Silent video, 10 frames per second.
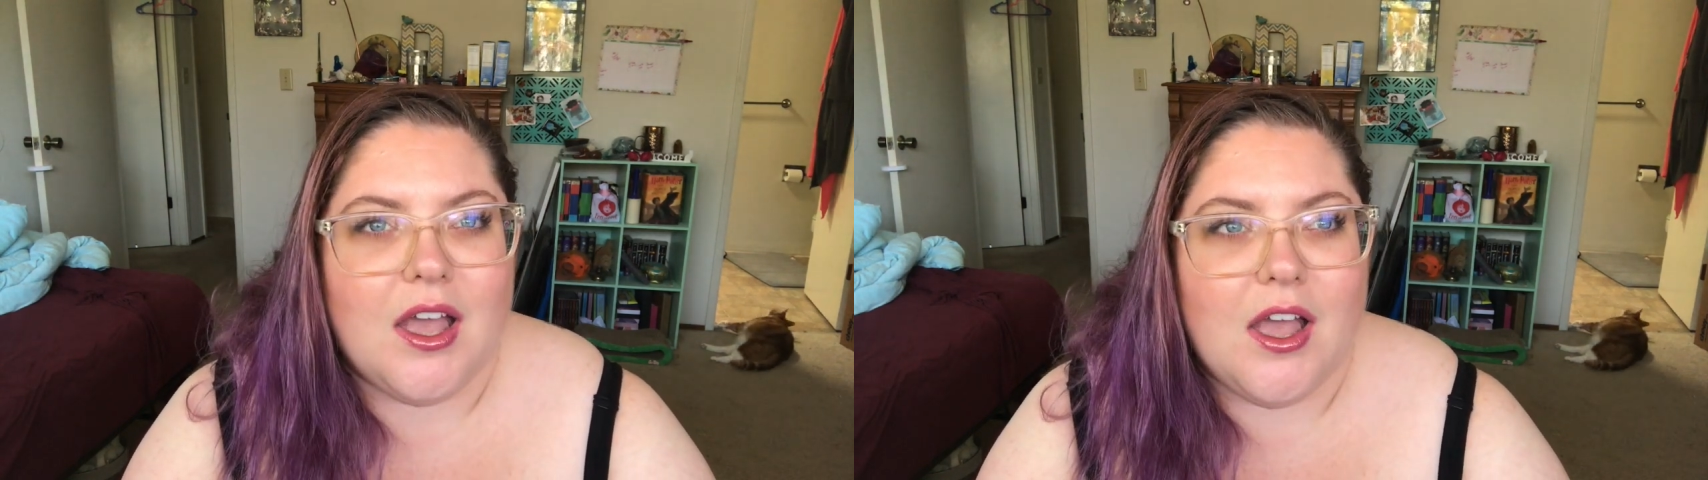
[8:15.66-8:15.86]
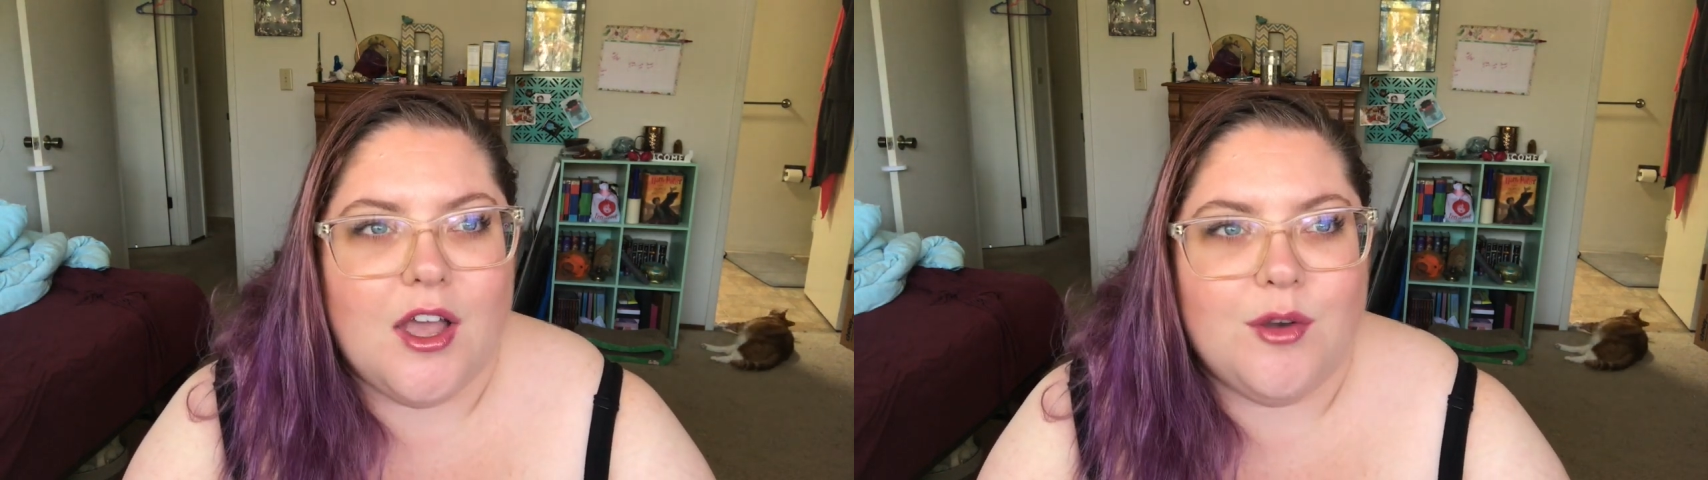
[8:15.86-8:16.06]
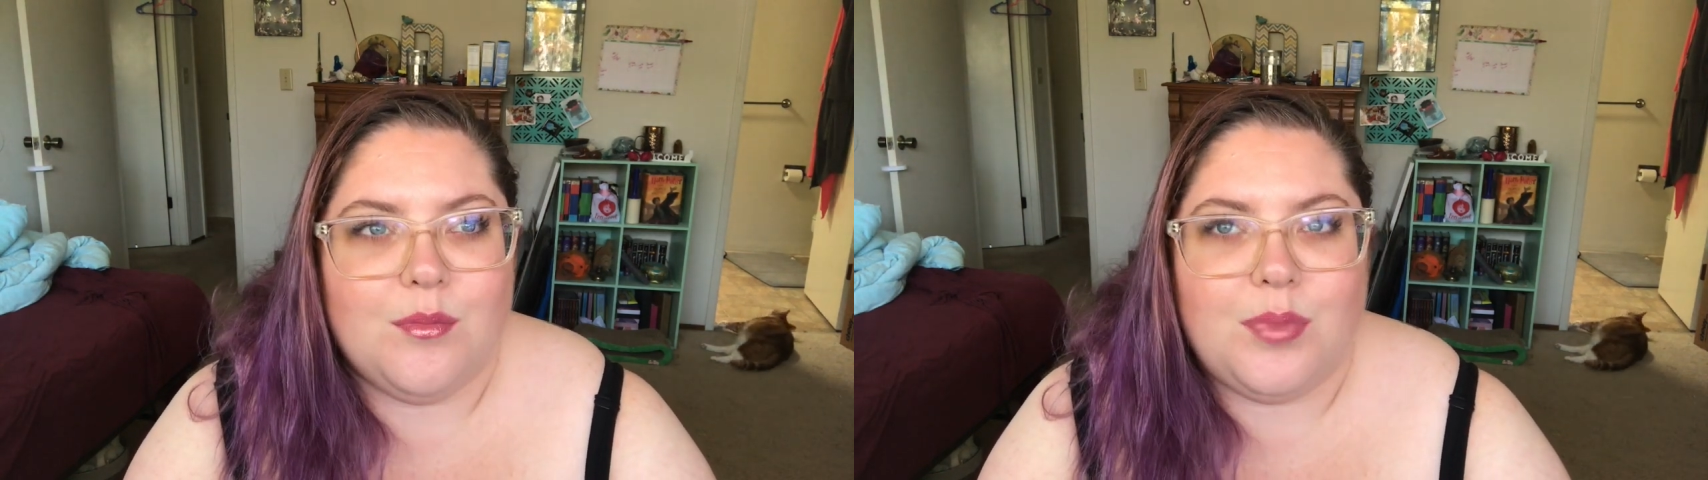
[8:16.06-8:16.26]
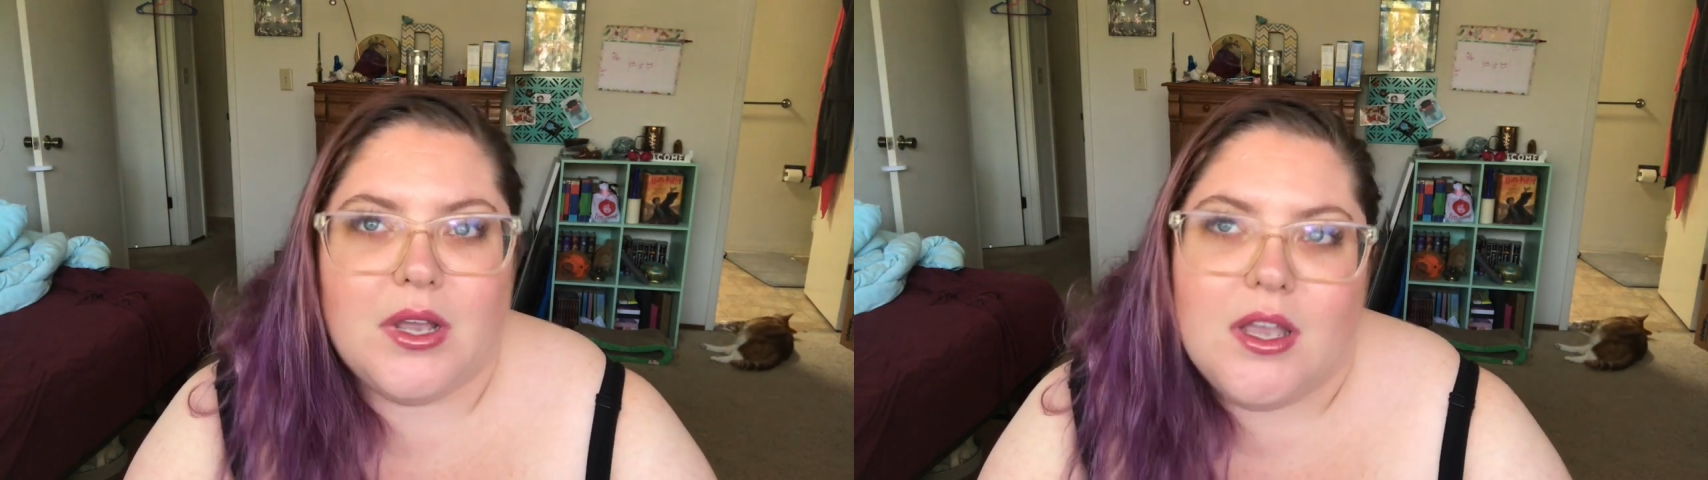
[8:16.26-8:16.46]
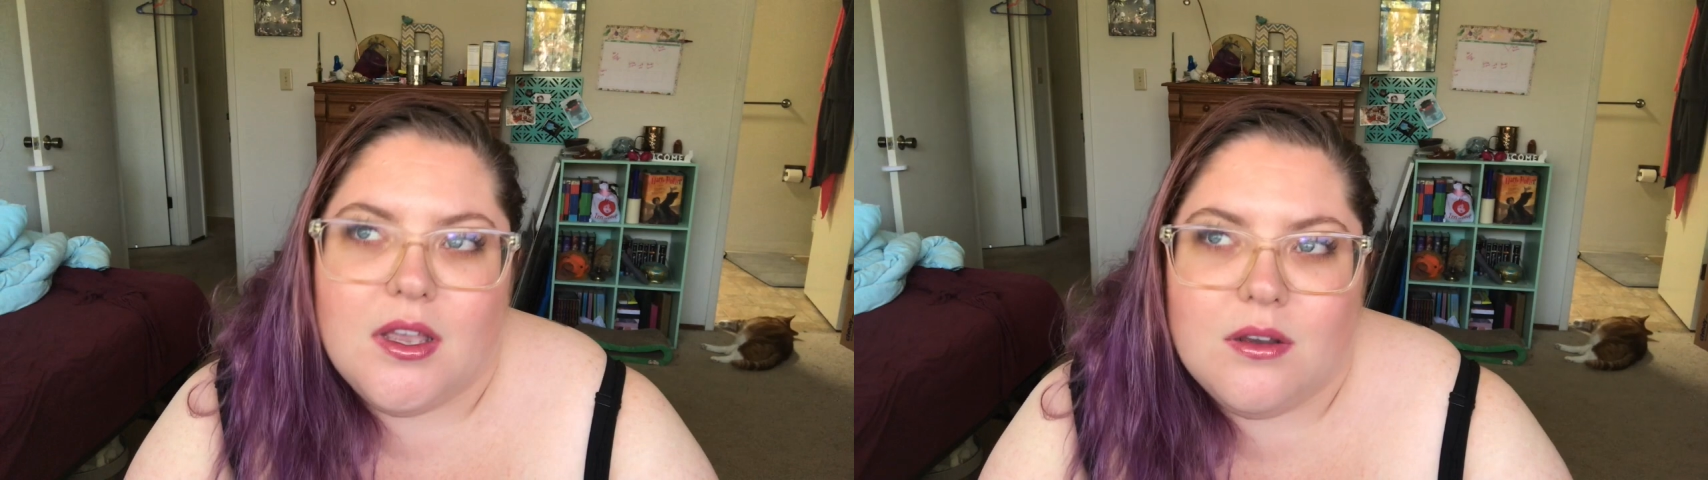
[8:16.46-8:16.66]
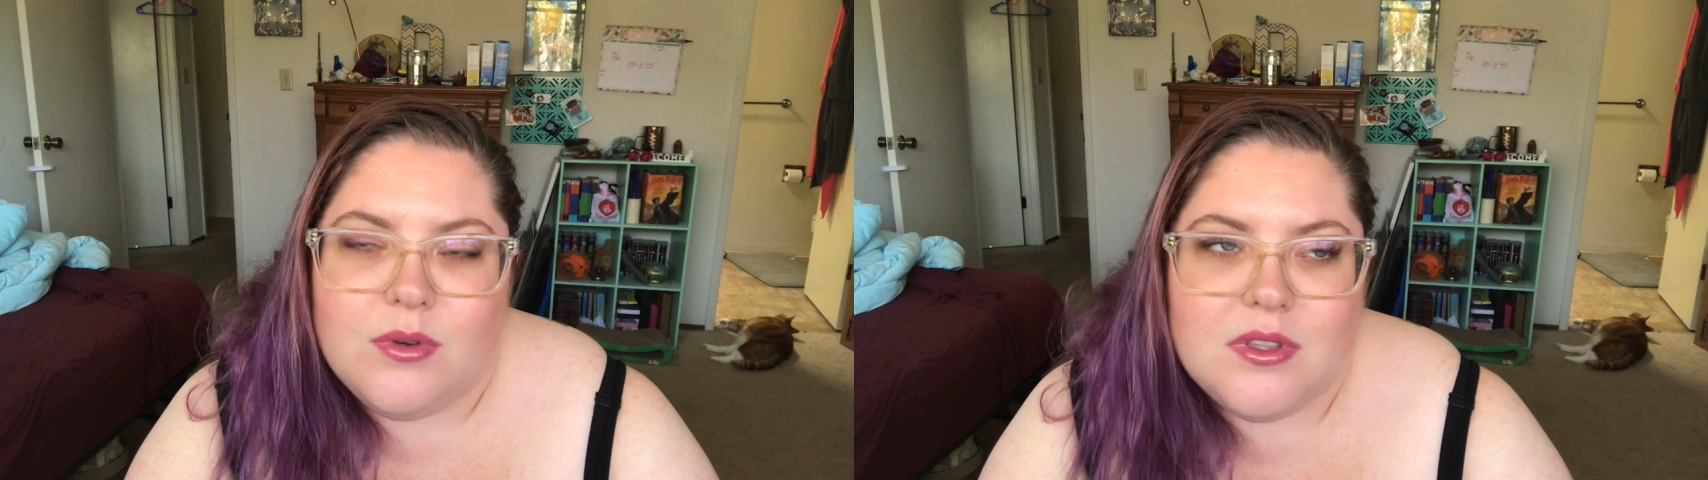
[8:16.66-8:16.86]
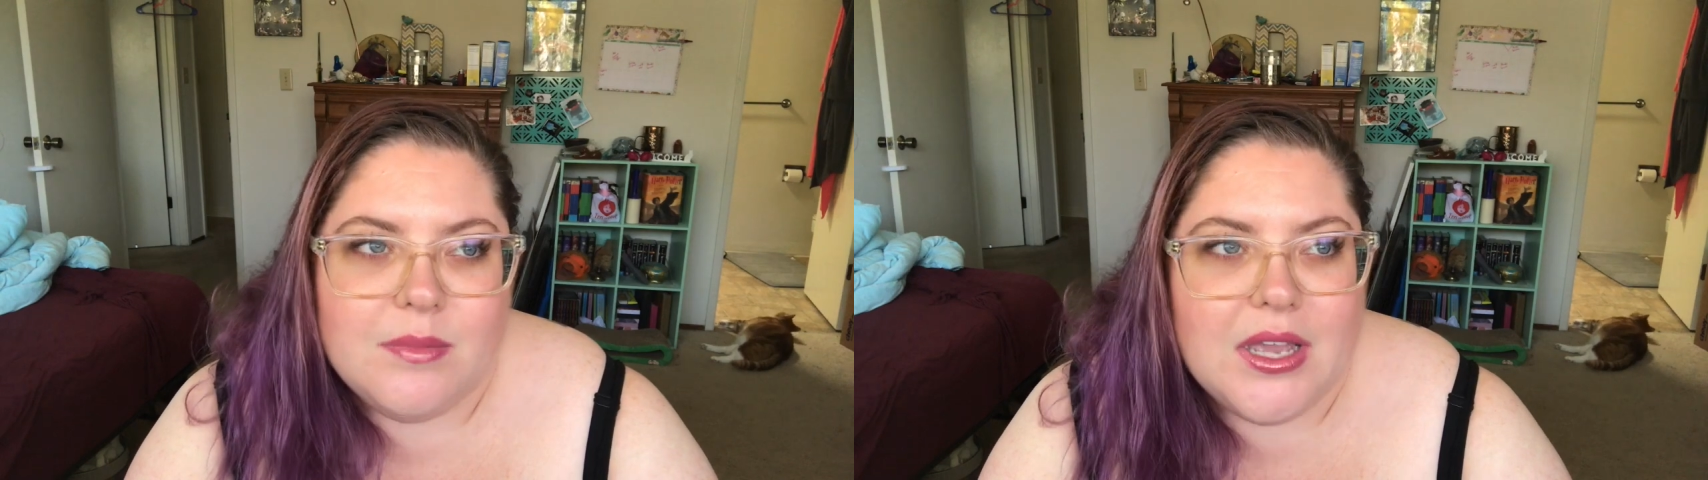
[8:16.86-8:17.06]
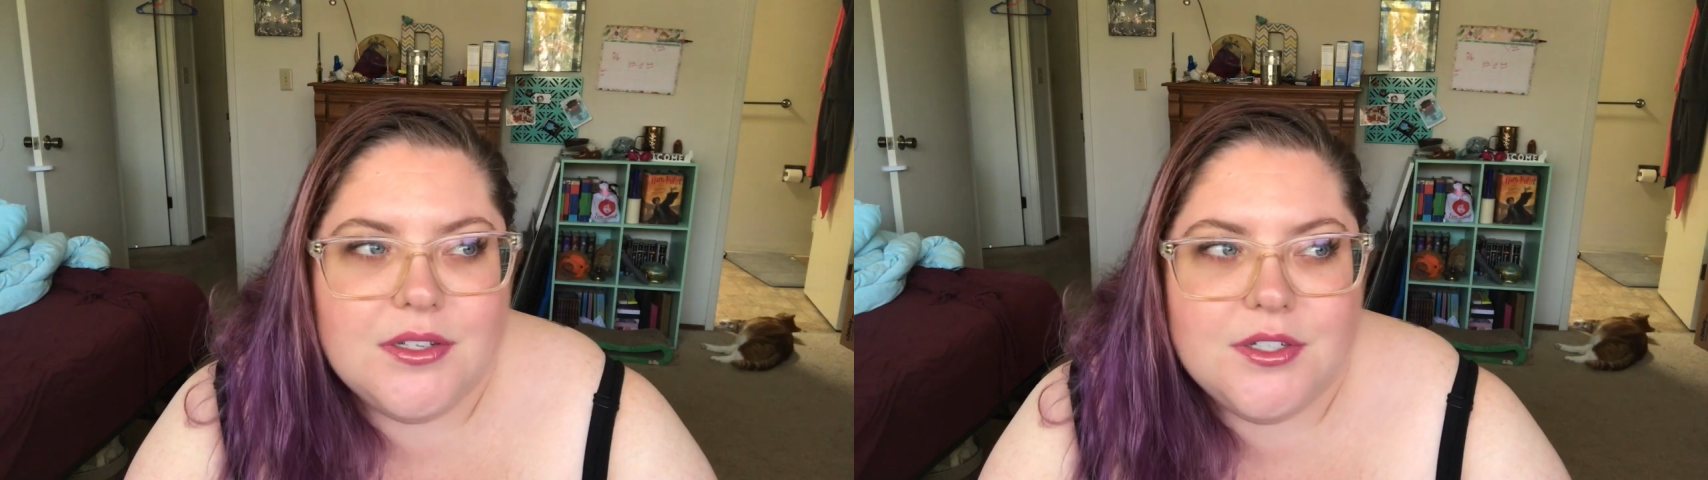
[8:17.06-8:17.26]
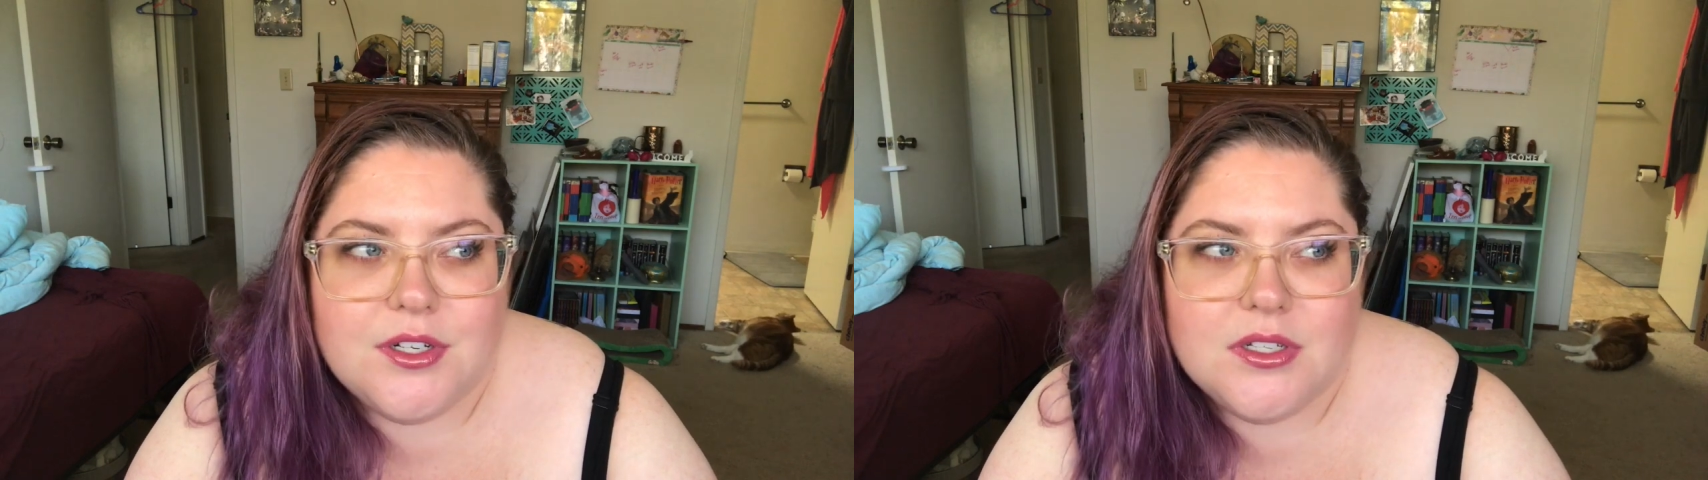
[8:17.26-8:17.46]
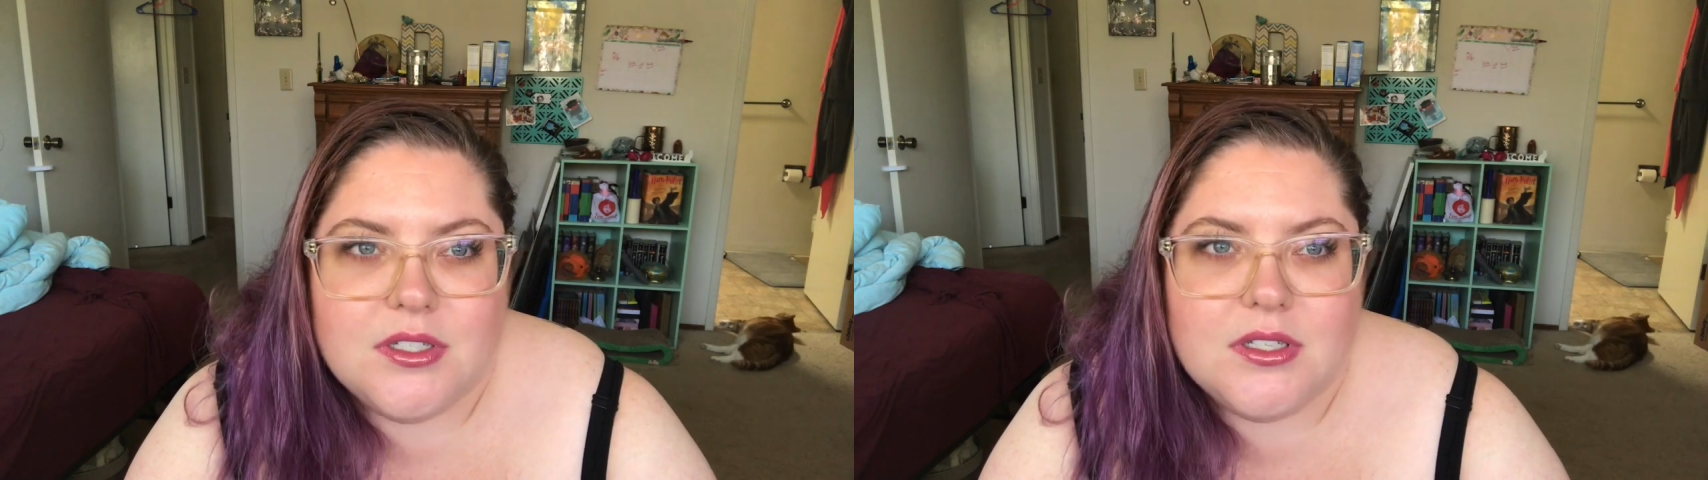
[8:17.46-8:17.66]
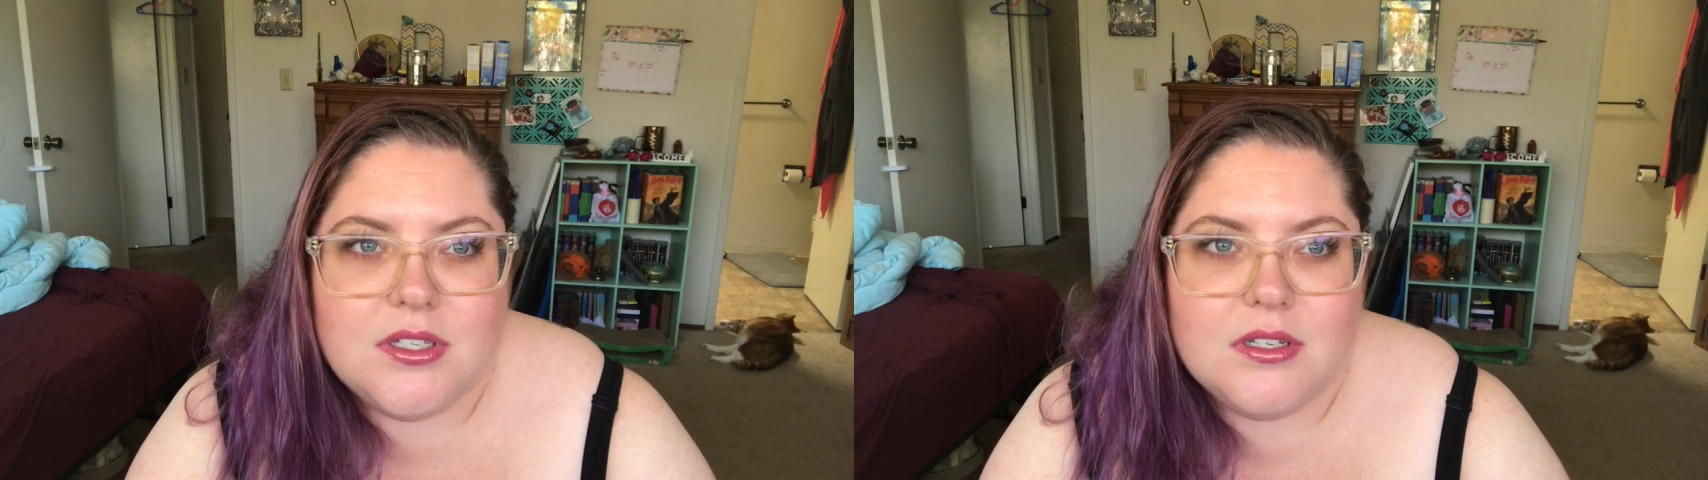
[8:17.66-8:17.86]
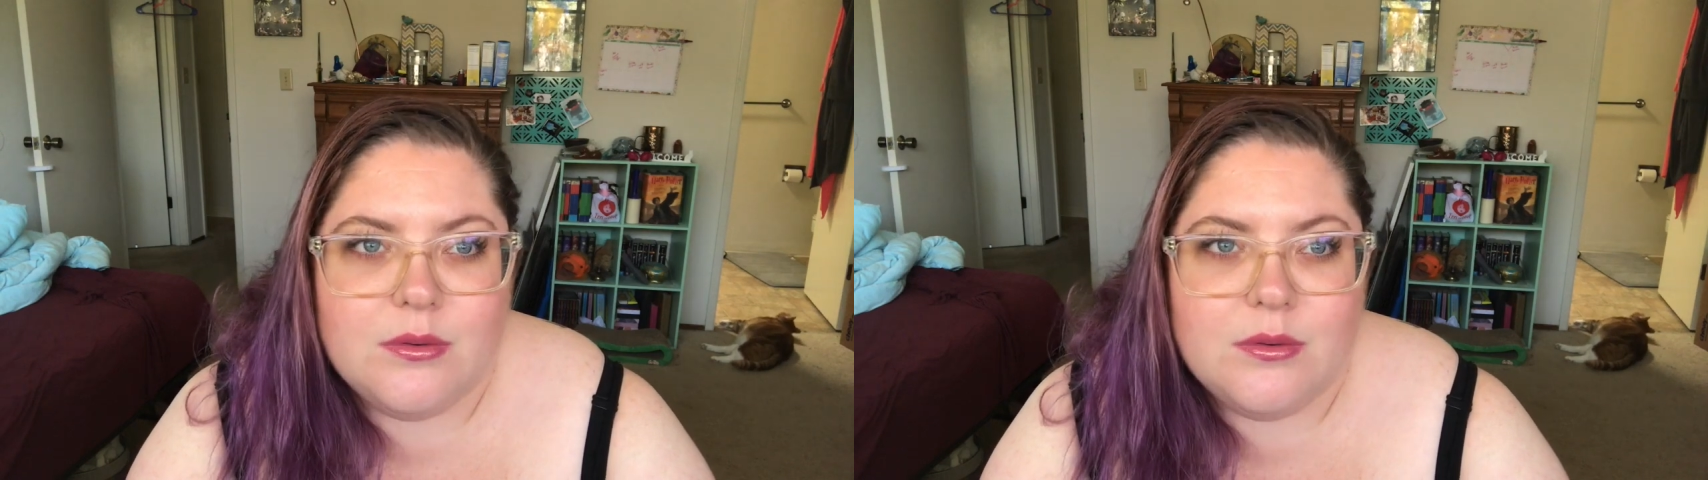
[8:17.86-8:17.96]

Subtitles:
But with the master's,